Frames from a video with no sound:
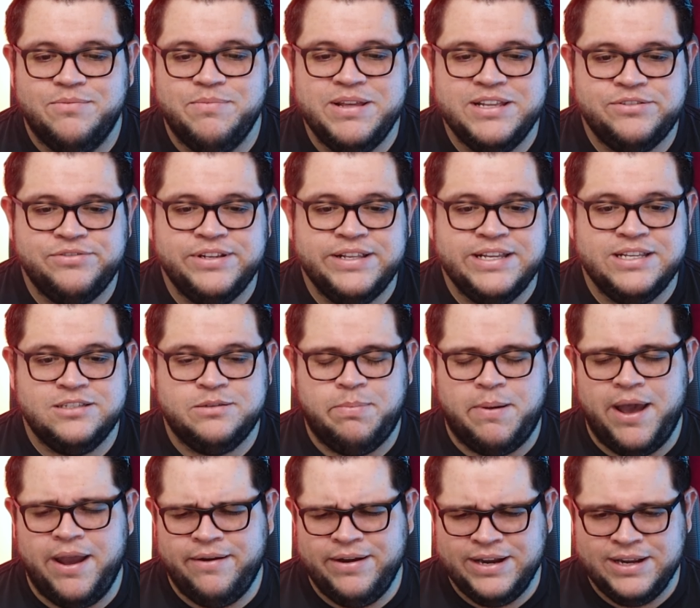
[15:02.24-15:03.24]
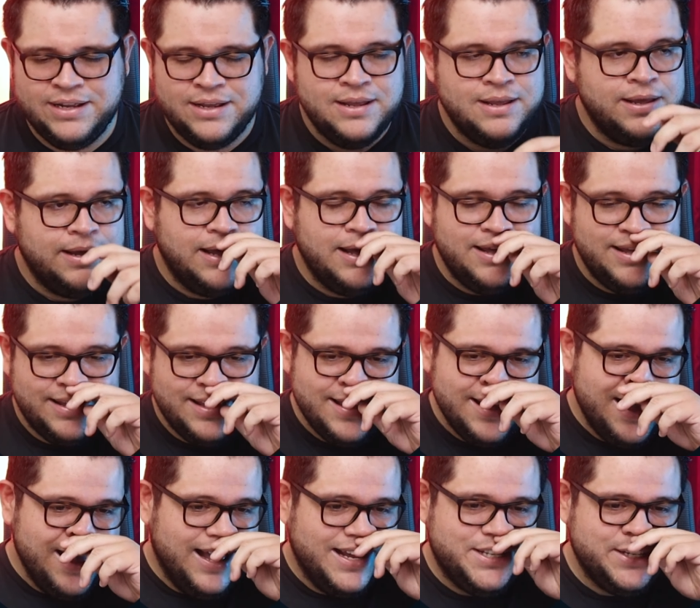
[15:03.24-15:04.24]
to me, it's really inspiring
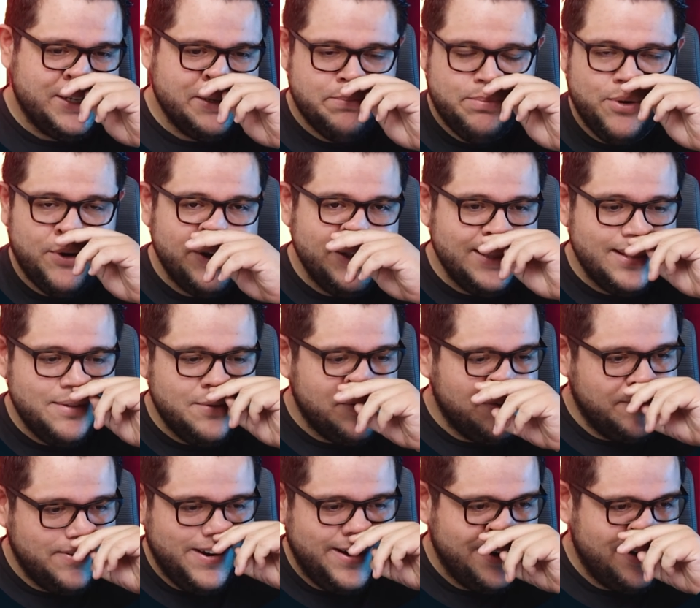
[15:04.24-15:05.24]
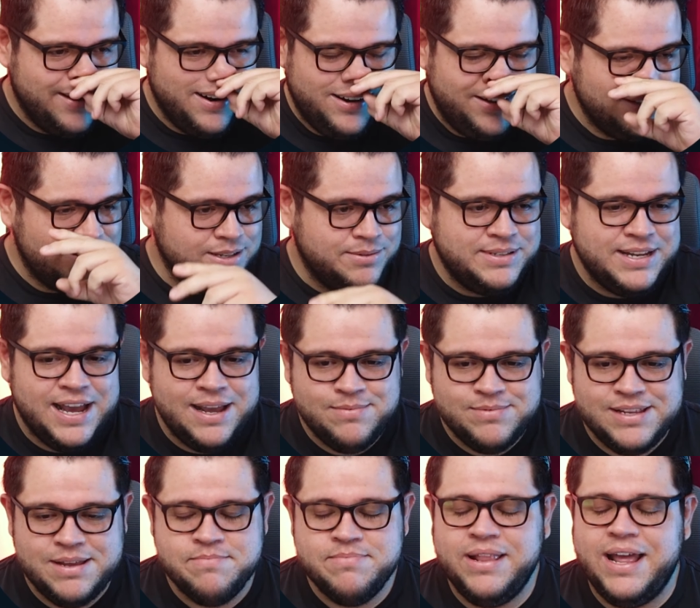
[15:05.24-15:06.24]
to the point where
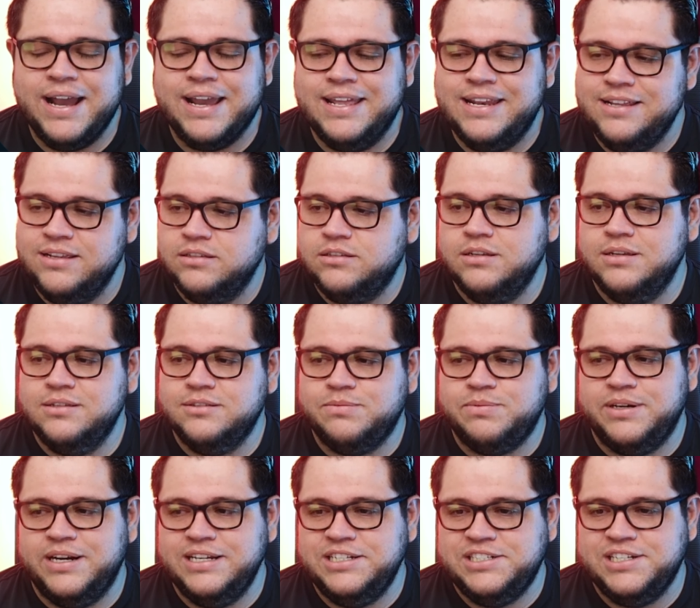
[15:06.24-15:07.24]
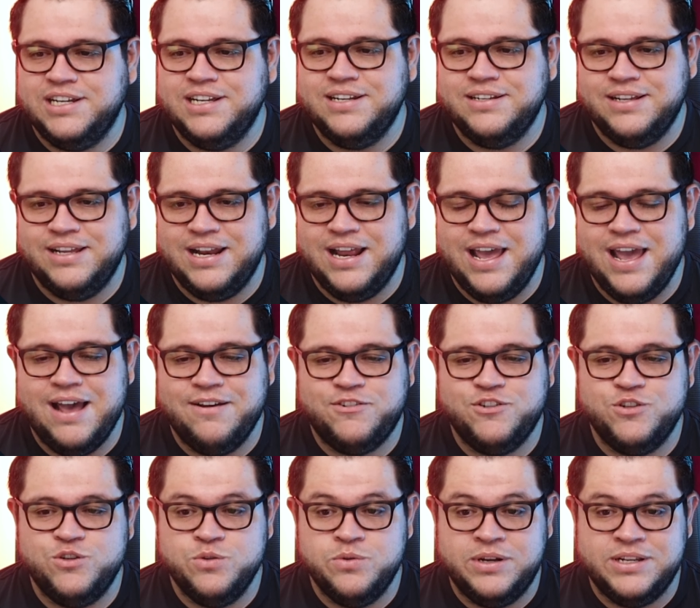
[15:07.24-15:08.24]
sometimes I'm lacking inspiration and I have
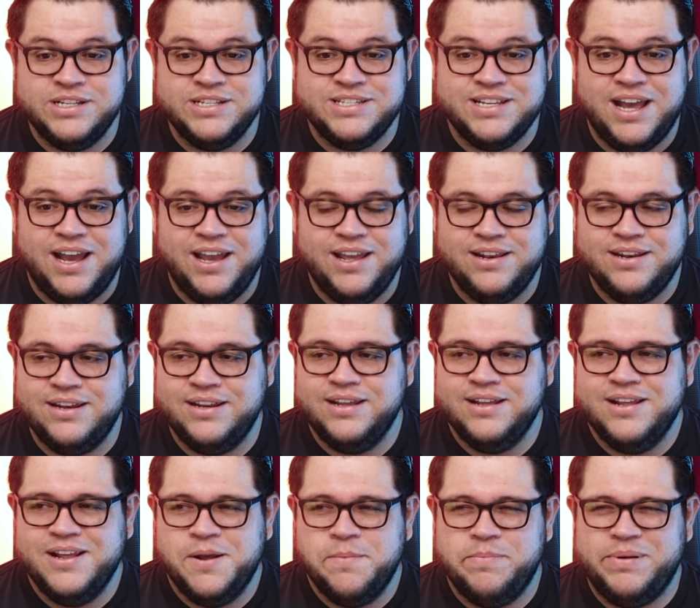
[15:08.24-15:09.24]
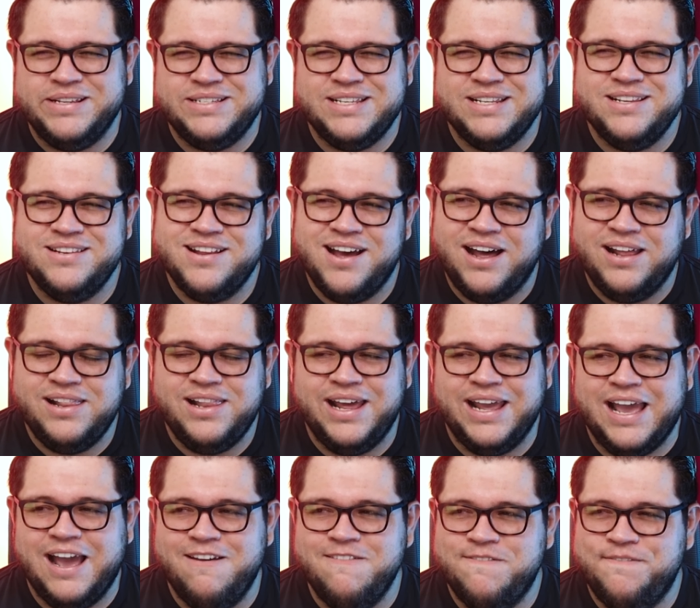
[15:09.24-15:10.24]
to do a design, but it's not
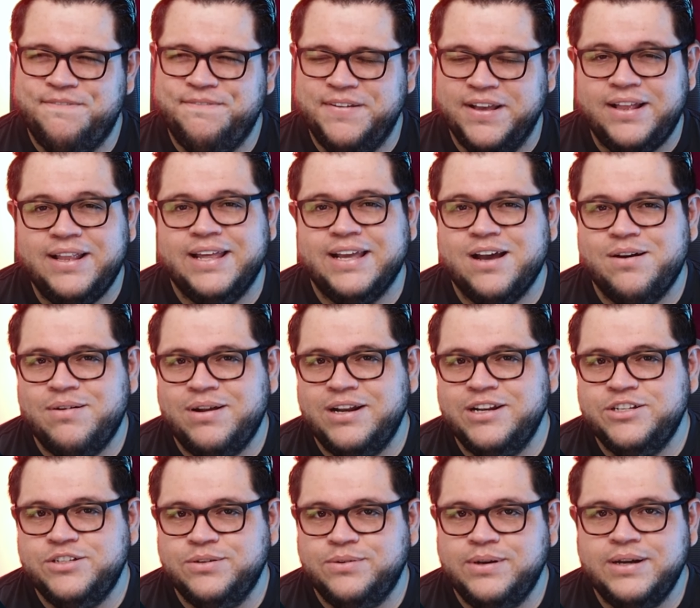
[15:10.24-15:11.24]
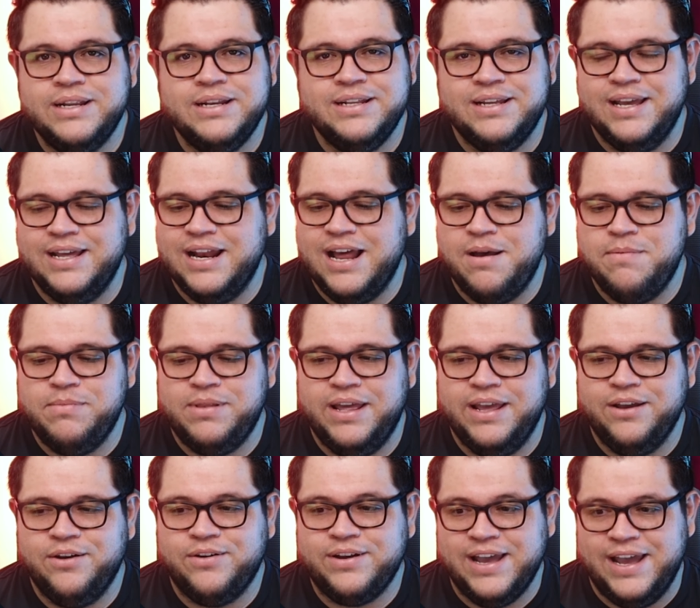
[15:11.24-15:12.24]
like I feel like I want to do it and I'm
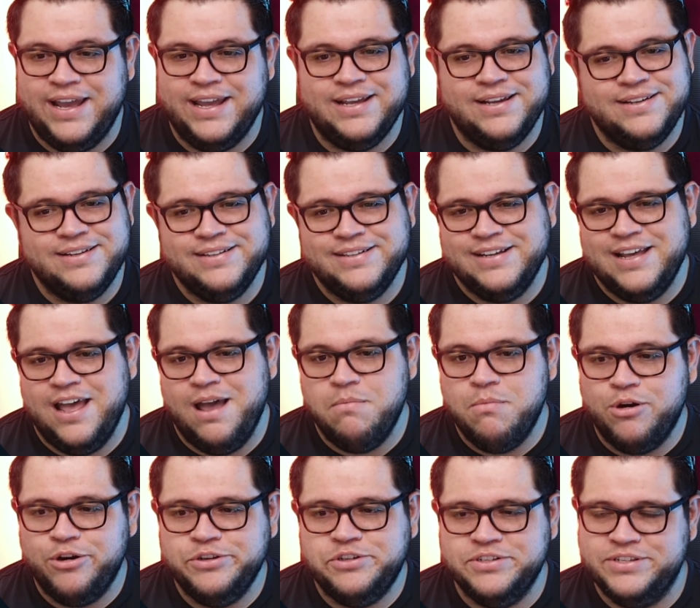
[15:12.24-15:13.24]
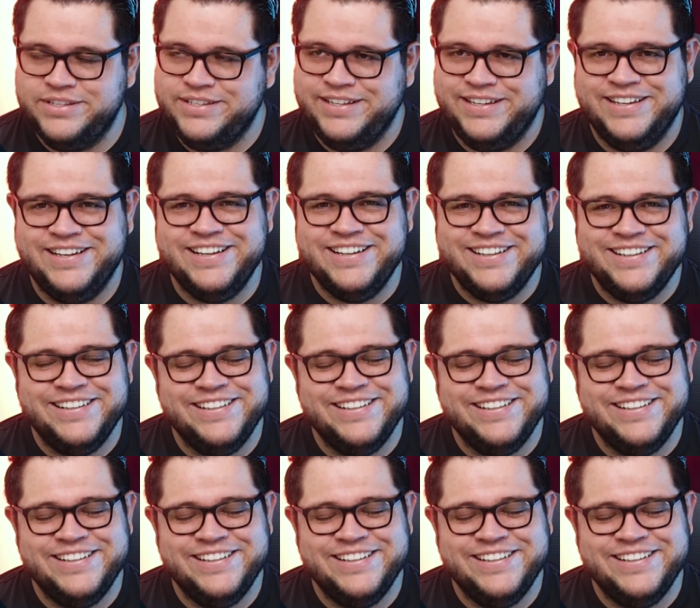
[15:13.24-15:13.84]
like, okay, emergency.